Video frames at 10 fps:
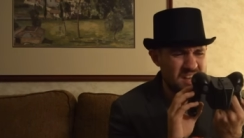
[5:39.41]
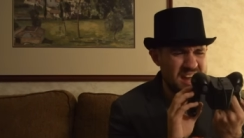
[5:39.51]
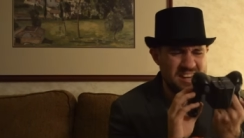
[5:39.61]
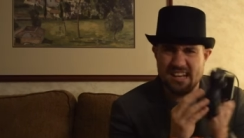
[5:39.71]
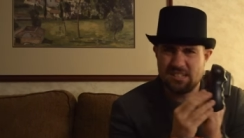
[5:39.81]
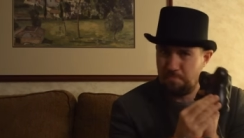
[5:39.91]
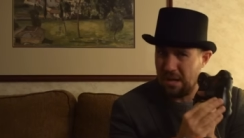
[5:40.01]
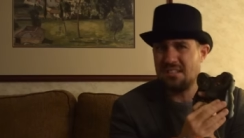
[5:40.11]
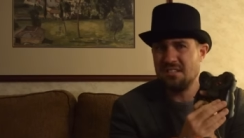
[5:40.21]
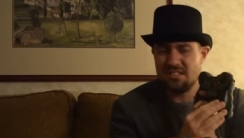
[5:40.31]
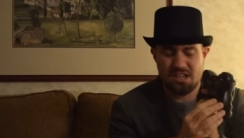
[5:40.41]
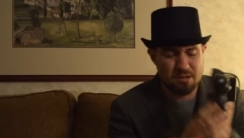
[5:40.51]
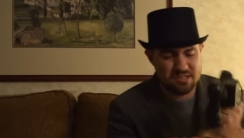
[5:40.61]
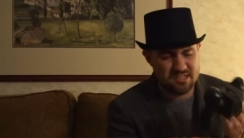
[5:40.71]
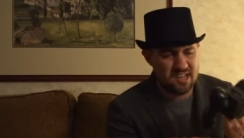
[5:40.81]
NES buttons, I
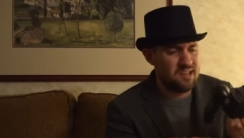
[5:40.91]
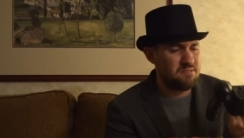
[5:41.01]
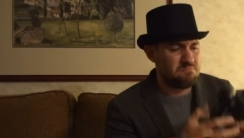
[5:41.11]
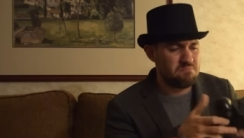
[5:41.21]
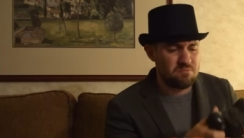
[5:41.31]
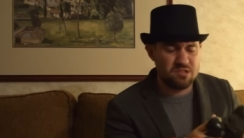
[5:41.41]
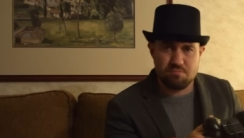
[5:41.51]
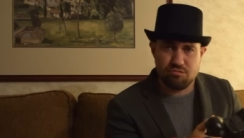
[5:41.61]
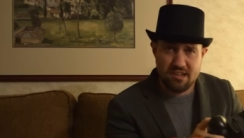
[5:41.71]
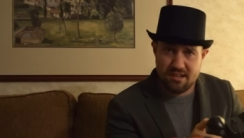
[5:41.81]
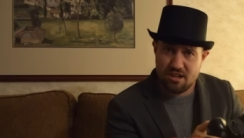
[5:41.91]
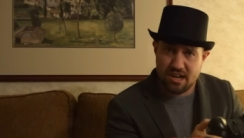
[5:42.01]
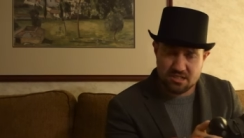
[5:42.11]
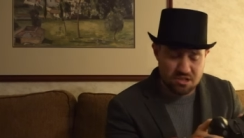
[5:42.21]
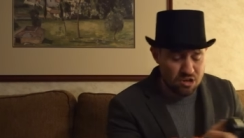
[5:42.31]
must say. It's pretty
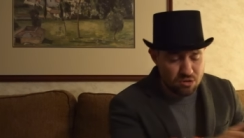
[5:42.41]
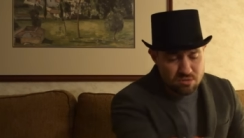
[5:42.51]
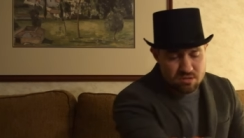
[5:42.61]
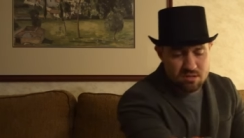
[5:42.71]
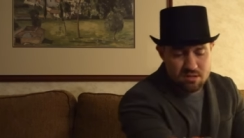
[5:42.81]
nice to hold.